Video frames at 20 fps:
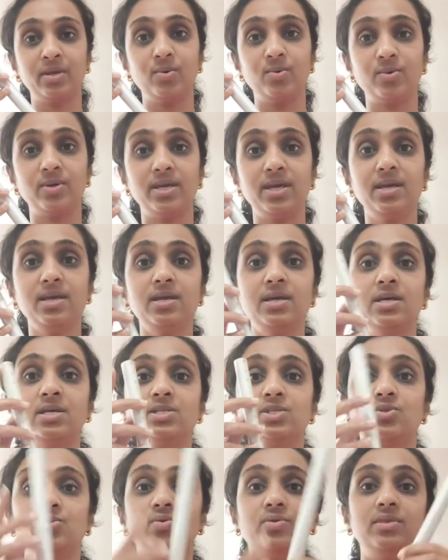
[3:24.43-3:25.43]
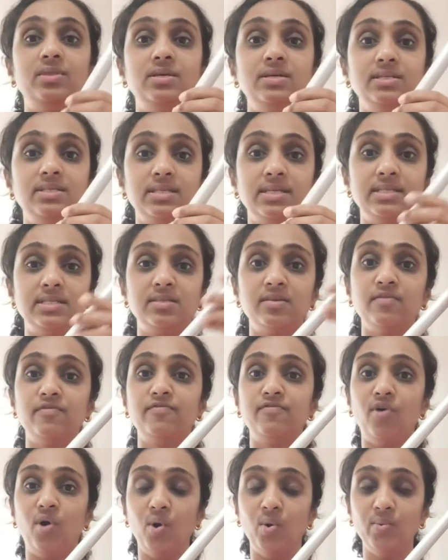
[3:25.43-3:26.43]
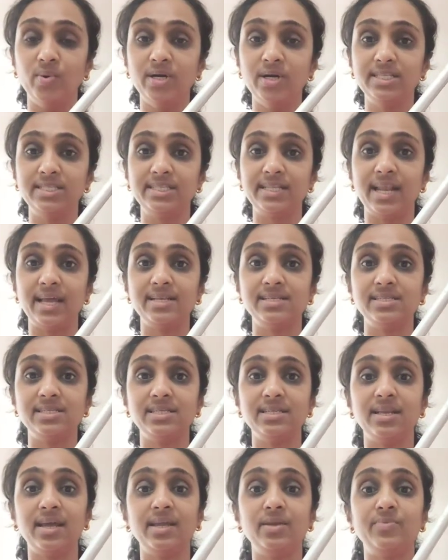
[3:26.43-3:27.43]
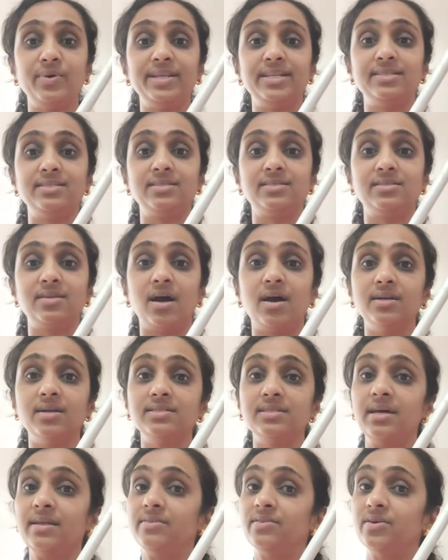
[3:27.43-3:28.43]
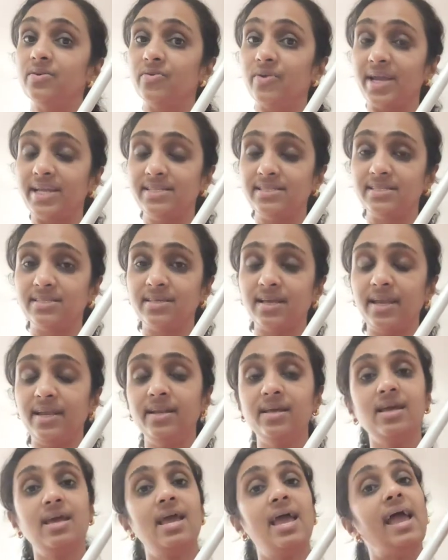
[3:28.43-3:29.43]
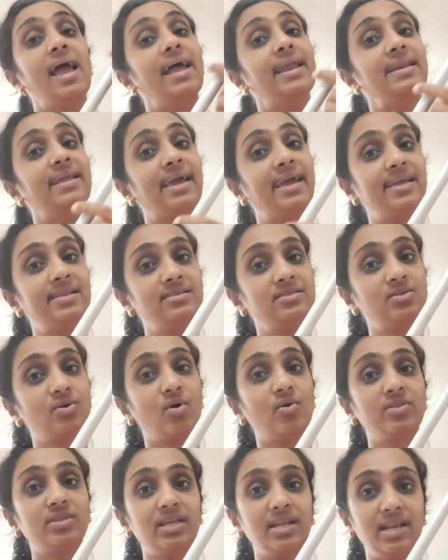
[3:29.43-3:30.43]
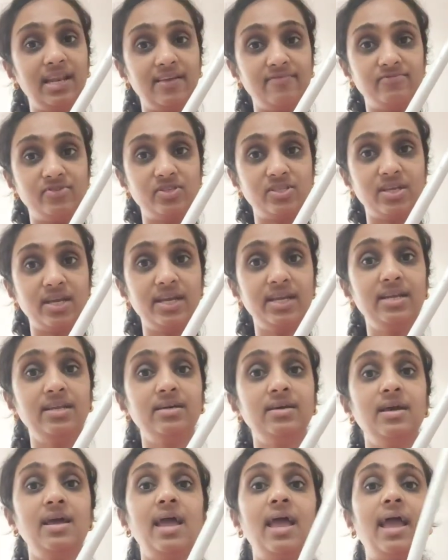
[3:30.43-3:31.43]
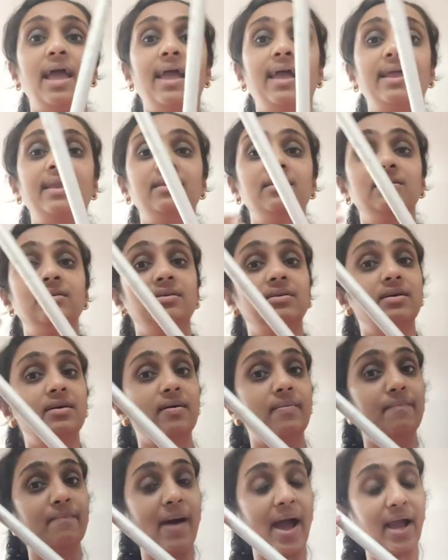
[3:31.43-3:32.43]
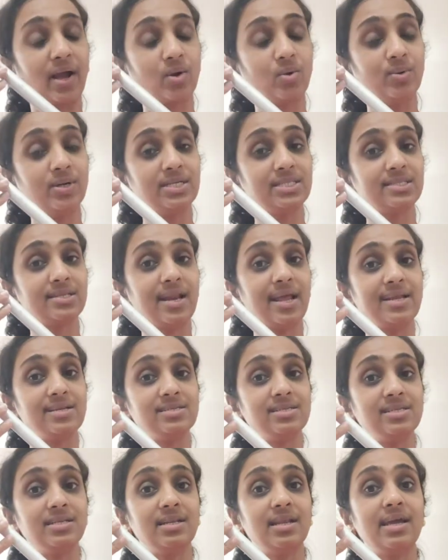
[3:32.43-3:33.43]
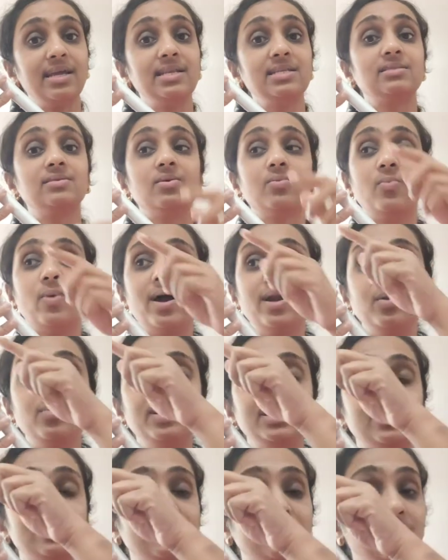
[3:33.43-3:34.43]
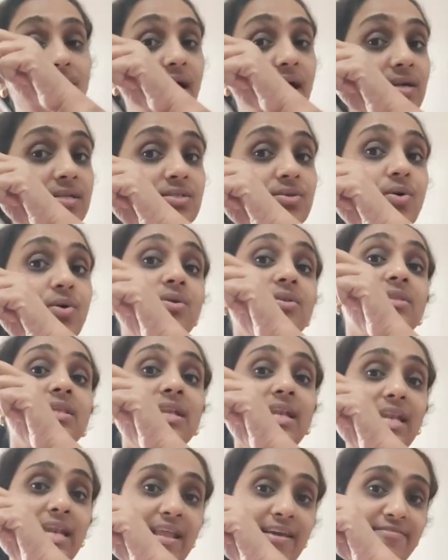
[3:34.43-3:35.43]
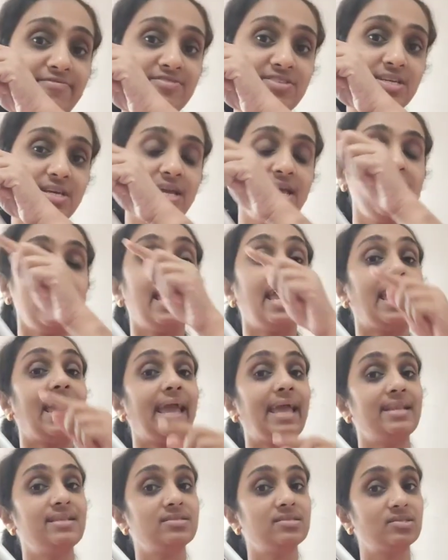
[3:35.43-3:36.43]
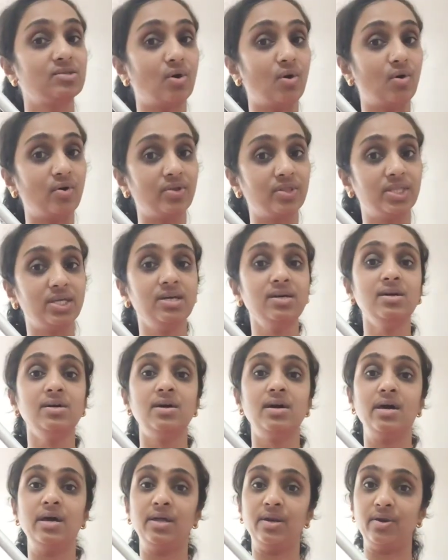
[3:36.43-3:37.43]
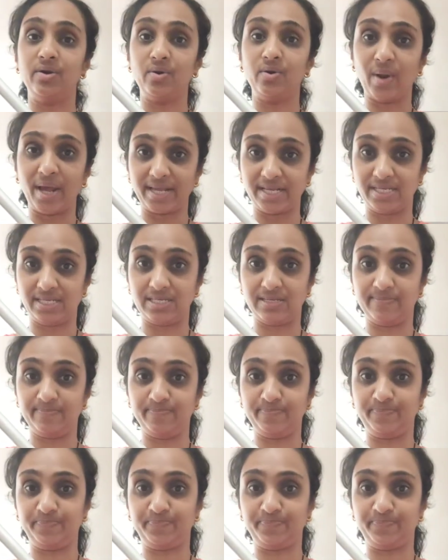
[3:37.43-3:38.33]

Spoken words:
Okay, so this is a forward slanting line when it starts on the right side and ends on the left side, and a backward slanting line is the one which starts on the left, ends on the right.